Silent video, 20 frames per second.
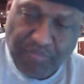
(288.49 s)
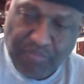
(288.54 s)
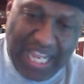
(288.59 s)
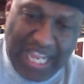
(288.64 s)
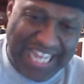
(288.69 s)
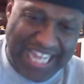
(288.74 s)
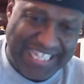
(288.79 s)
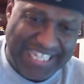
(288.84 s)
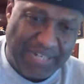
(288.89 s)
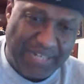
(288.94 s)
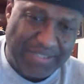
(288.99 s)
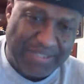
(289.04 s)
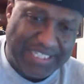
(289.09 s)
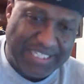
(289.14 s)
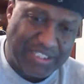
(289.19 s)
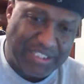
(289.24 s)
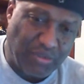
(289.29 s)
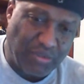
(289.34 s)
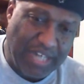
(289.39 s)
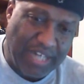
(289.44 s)
I think with
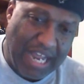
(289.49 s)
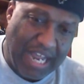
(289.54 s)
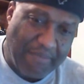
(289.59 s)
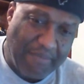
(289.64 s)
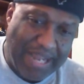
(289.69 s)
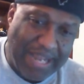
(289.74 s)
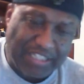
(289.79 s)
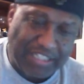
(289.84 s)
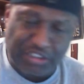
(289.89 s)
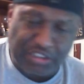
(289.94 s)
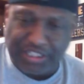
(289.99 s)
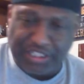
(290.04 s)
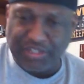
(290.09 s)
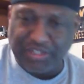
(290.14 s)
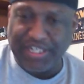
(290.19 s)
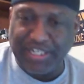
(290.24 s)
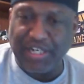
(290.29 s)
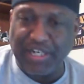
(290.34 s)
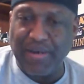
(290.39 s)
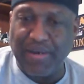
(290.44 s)
this one, I'm actually going
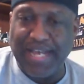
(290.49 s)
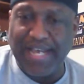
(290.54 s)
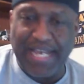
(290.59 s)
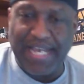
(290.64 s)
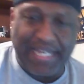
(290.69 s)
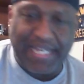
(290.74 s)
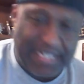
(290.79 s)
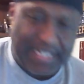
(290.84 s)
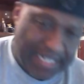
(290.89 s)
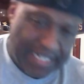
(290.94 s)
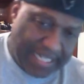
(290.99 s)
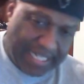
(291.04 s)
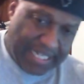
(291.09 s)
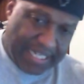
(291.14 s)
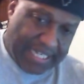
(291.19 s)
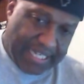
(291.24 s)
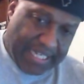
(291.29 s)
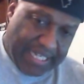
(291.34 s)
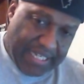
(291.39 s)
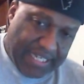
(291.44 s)
to go ahead
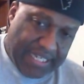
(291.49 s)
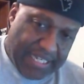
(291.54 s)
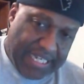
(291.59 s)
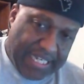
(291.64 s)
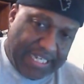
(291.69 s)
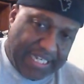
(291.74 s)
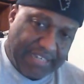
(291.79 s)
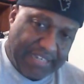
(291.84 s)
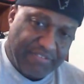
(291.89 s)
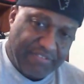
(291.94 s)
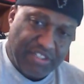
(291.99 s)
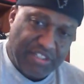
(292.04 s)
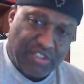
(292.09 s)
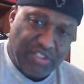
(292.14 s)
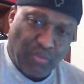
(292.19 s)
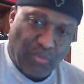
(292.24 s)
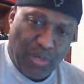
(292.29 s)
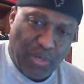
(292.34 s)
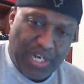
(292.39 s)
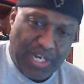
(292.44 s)
and give this
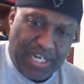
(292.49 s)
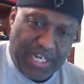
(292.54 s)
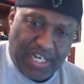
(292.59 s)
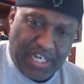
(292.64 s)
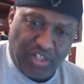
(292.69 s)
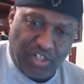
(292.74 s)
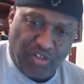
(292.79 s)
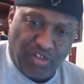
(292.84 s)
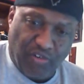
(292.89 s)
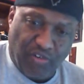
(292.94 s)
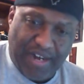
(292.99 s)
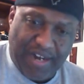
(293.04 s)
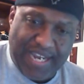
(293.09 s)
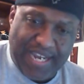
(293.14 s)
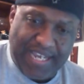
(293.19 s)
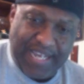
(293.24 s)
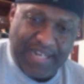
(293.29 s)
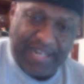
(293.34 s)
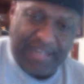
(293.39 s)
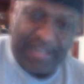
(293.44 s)
one a
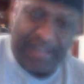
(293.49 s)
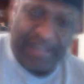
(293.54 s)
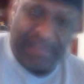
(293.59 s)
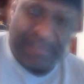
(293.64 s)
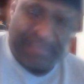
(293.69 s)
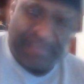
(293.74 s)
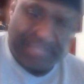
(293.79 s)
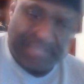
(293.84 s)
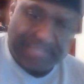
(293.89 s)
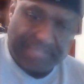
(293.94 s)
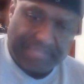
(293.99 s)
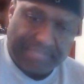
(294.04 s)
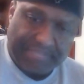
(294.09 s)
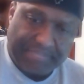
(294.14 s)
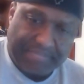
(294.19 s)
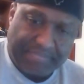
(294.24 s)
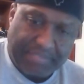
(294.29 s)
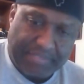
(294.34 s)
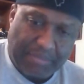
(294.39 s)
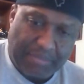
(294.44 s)
grade of I'm
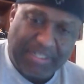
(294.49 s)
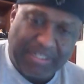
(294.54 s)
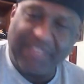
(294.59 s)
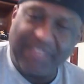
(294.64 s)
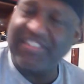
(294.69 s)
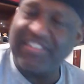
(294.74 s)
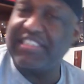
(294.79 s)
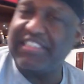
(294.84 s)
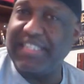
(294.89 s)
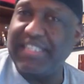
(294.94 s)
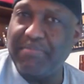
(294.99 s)
going to give it a C-.